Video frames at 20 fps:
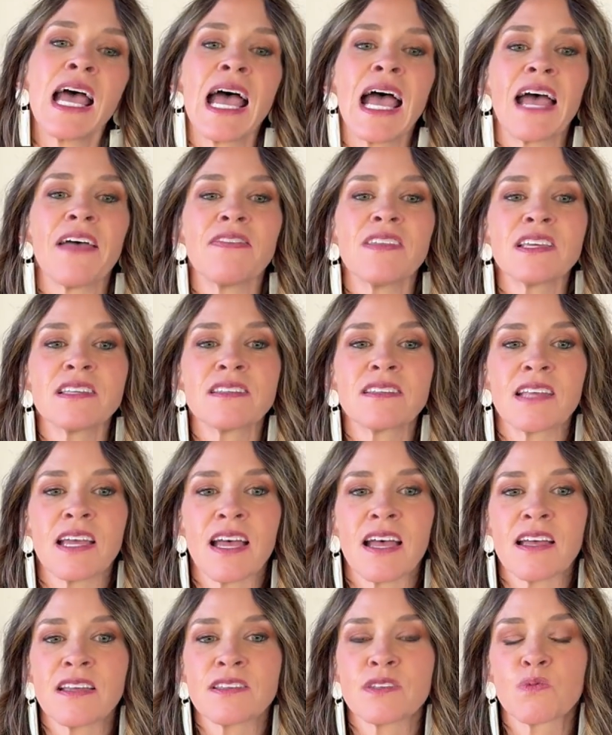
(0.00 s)
And this
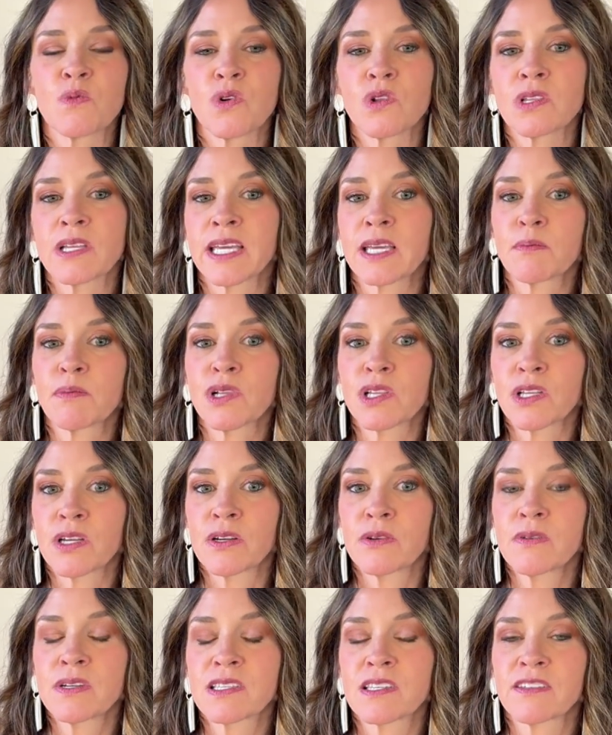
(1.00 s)
test will link
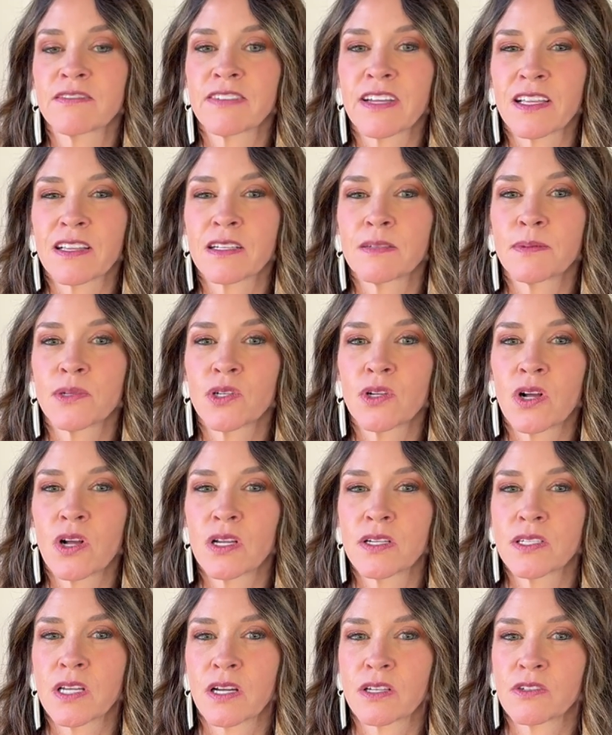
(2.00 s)
below. It's available
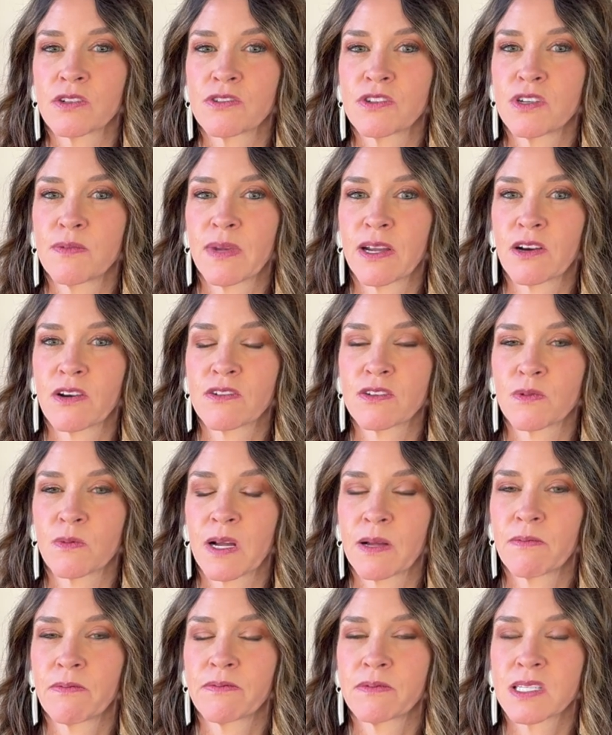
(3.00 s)
on Dr. Shoemaker's
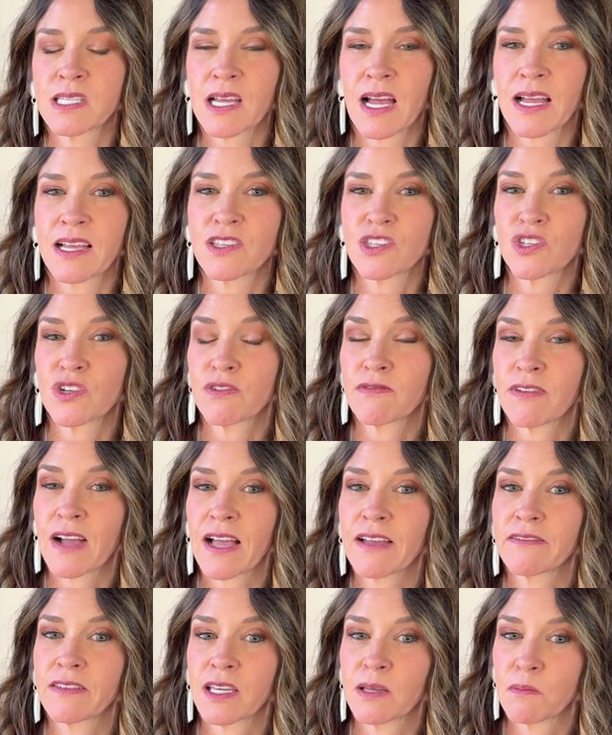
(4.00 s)
website,
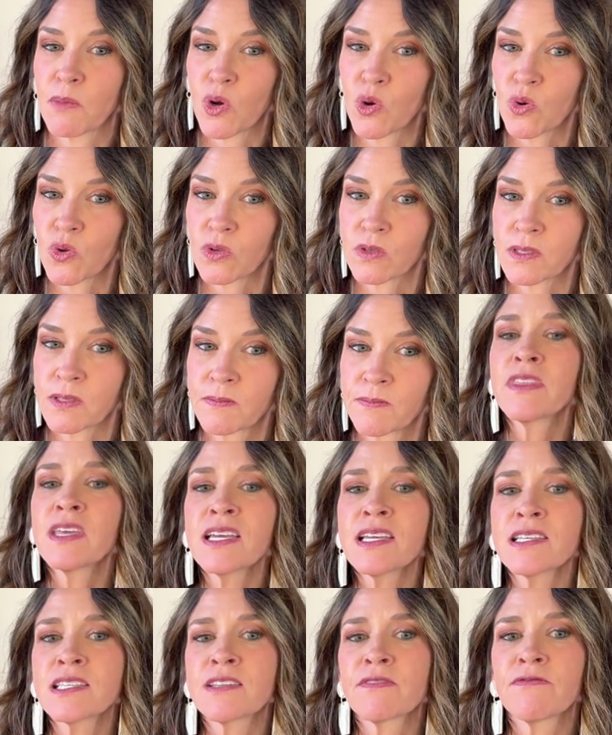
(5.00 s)
Surviving Mold.
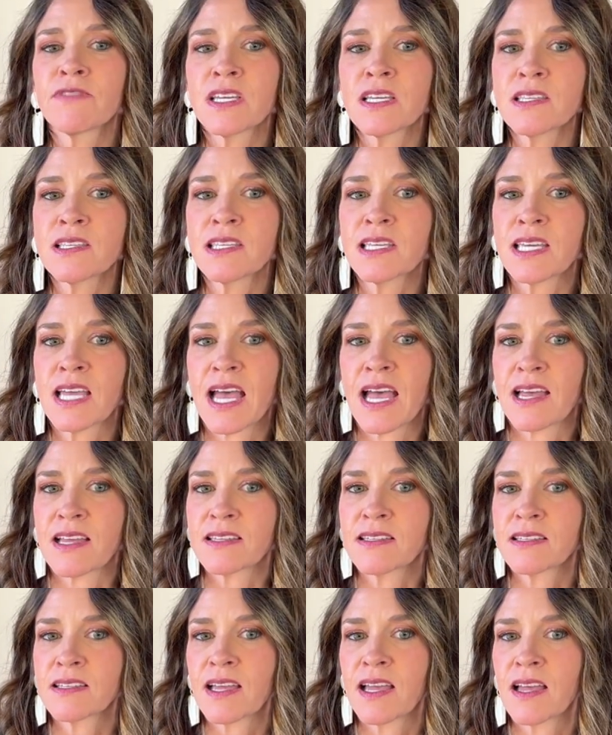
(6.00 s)
This
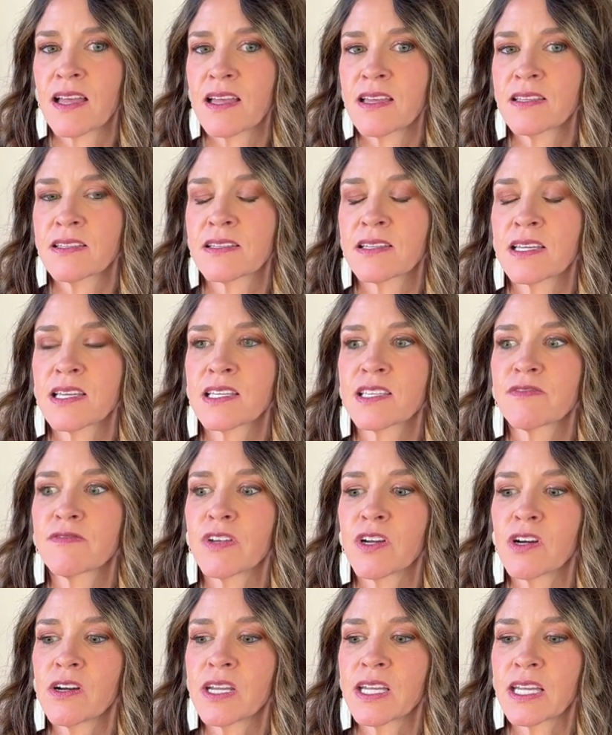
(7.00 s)
VCS test is
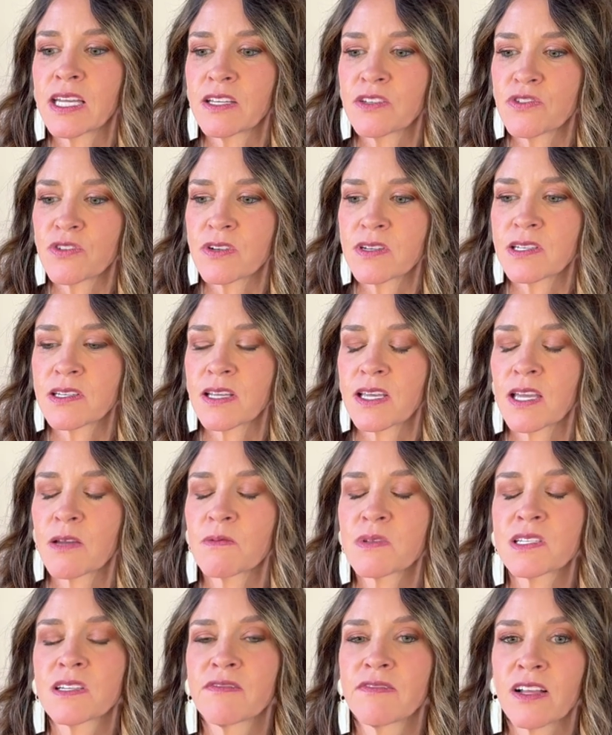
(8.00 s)
very interesting. It
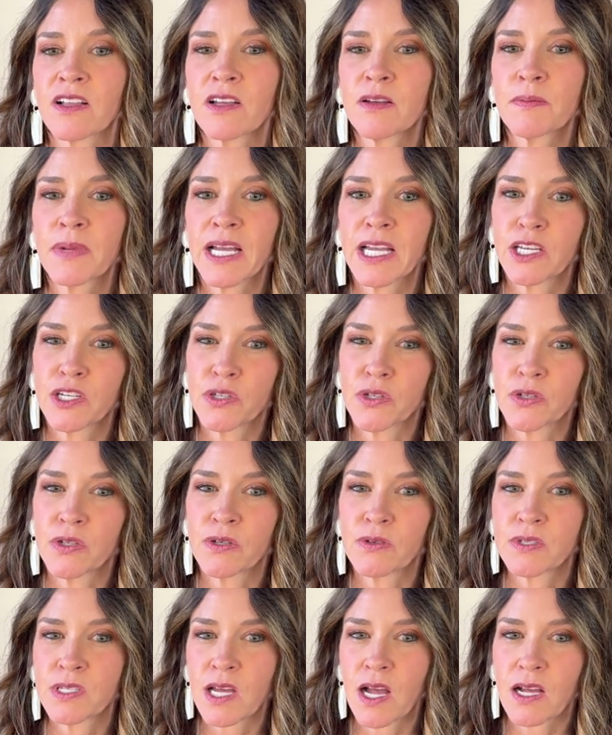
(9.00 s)
was developed by a
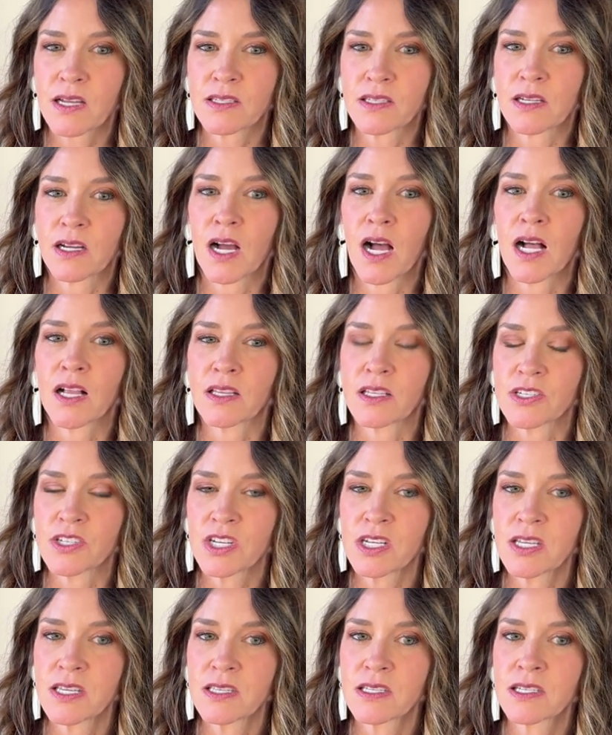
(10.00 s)

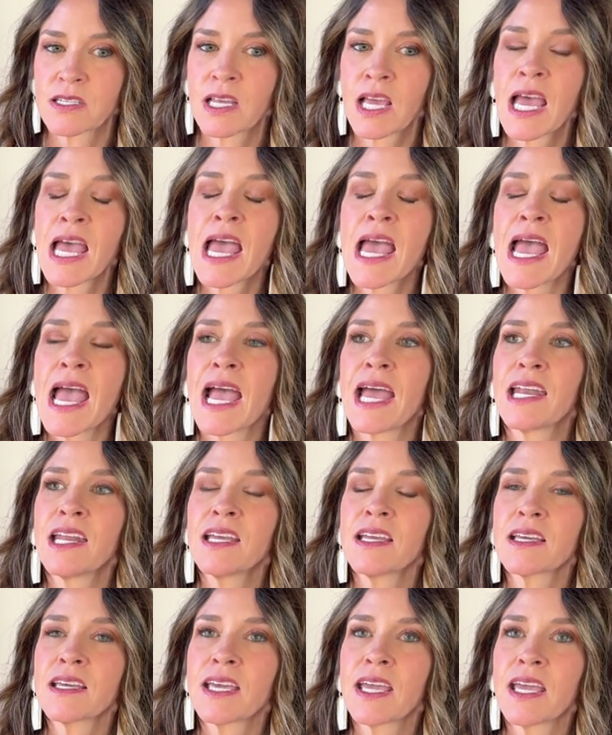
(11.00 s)
neurotoxicologist, and
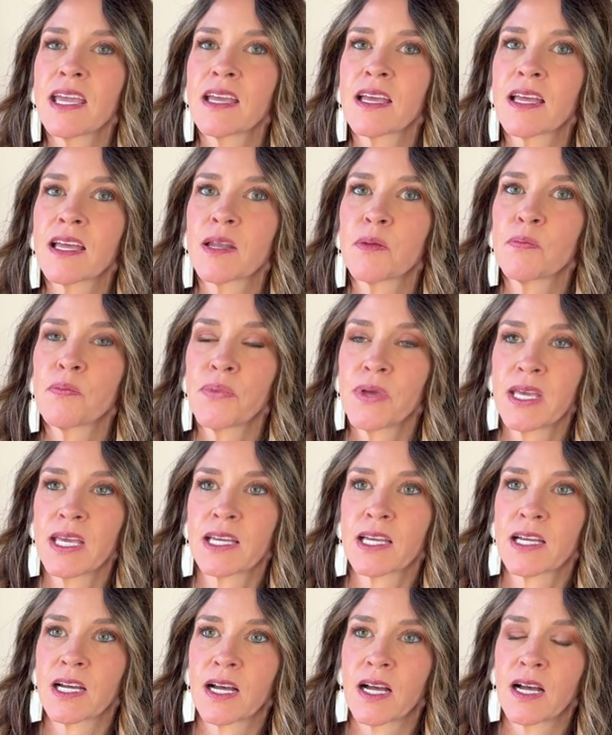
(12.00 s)
it can
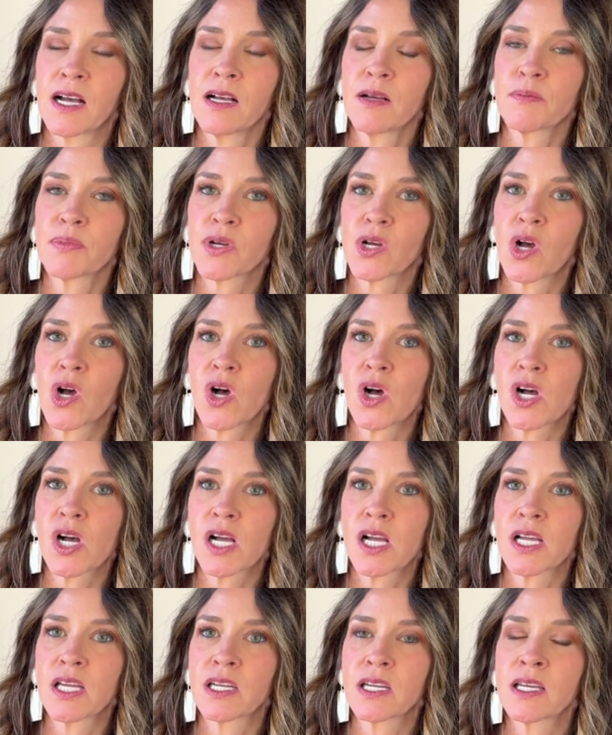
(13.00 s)
pick up
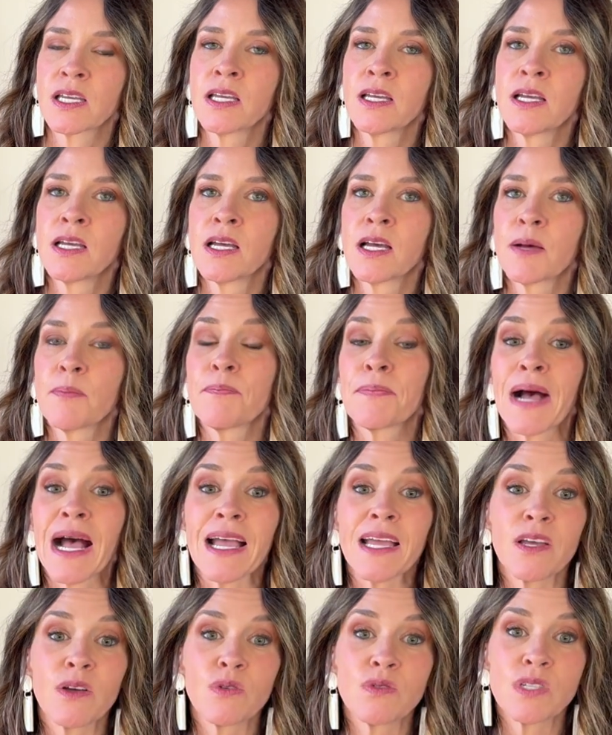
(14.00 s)
on
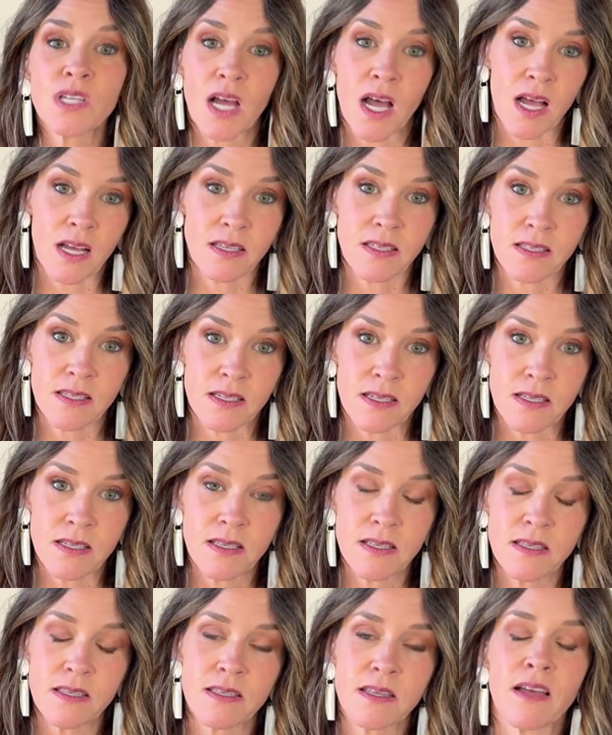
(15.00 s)

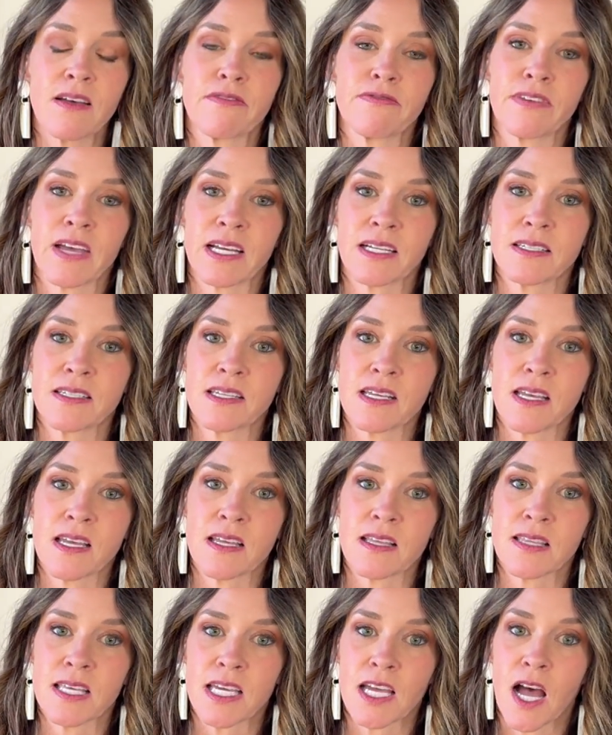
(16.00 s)
biotoxins
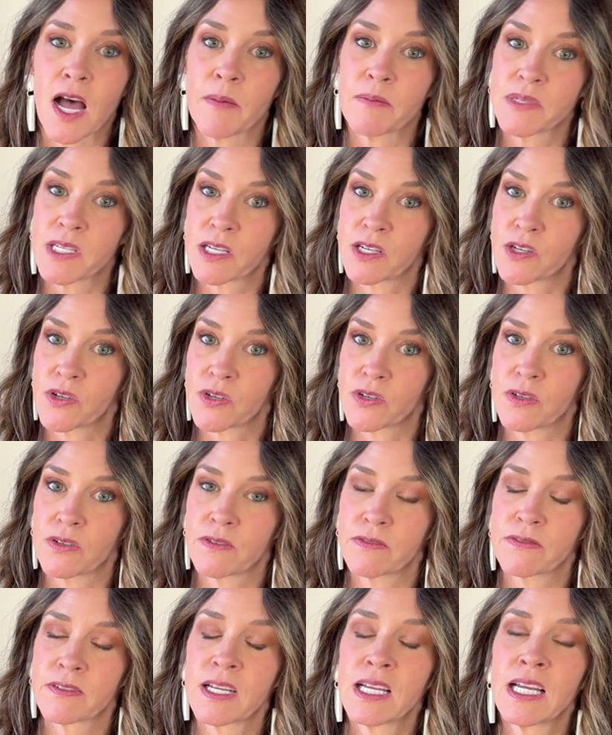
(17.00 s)
affecting the optic nerve.